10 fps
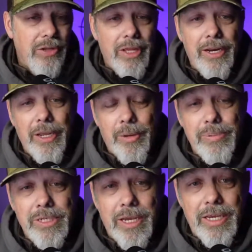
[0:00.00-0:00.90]
So that
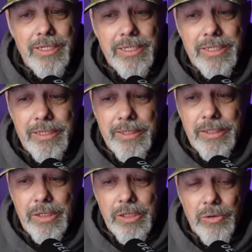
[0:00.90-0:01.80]
helps us
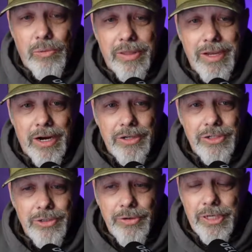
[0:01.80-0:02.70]
with our
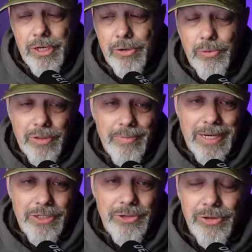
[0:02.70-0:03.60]
studio, with
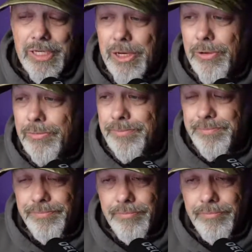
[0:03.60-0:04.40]
my studio.